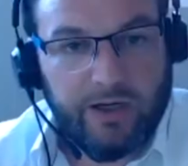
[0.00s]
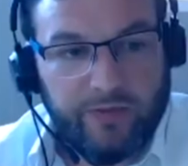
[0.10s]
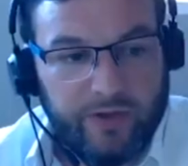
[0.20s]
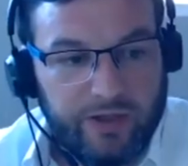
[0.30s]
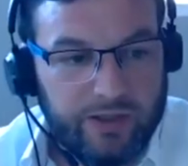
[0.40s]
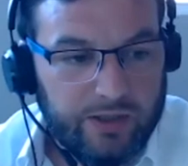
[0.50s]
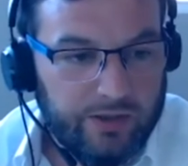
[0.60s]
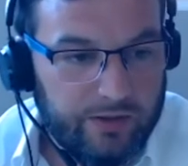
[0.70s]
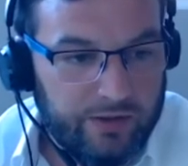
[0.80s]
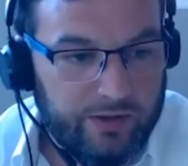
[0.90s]
think
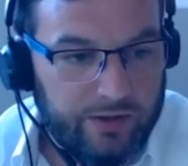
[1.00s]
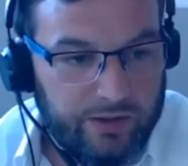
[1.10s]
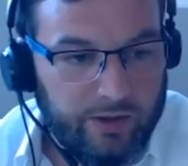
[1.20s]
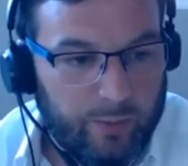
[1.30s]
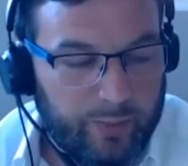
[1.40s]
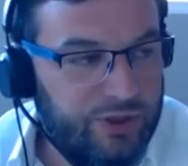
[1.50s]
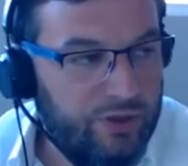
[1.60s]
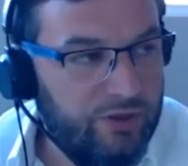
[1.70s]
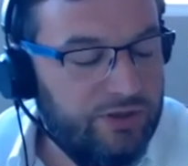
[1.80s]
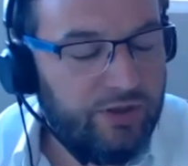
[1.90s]
the
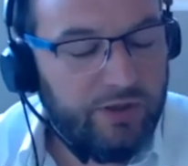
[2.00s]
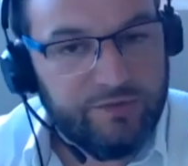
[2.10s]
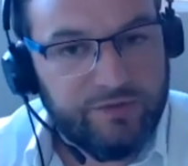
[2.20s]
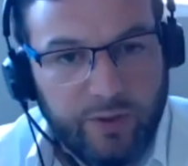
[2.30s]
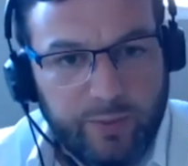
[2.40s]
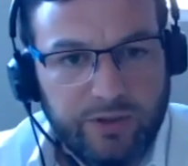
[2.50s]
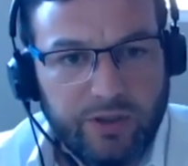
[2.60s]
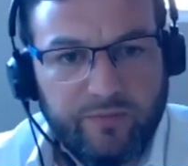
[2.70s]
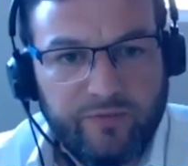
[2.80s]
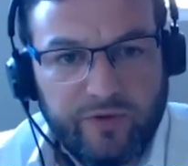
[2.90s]
opportunity that it's opened
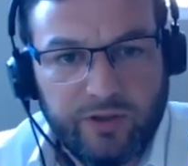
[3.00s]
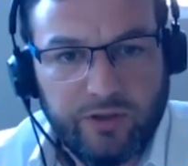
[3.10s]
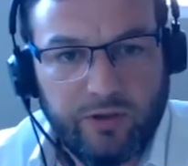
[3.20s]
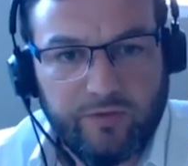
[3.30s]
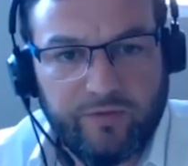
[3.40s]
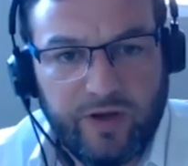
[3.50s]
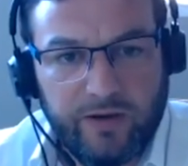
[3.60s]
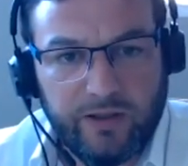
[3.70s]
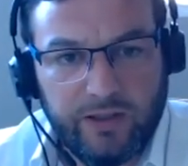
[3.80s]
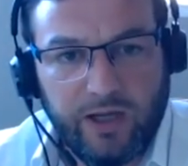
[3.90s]
up for a lot of
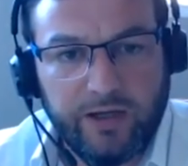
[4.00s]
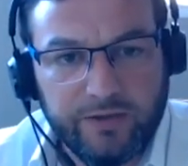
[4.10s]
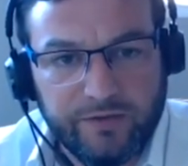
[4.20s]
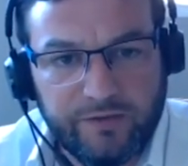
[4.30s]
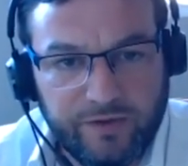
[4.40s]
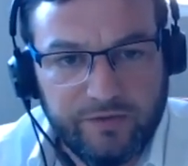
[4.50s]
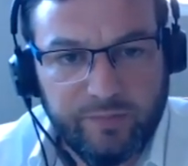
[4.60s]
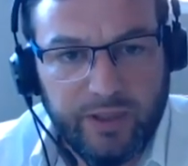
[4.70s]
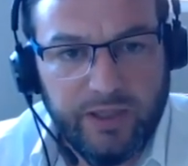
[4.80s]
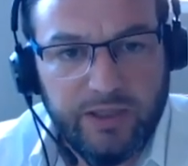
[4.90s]
our clients has
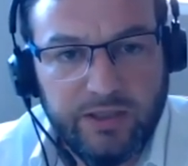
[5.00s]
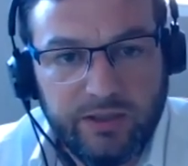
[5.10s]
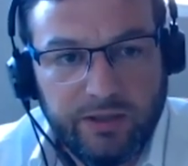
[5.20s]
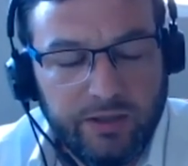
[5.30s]
been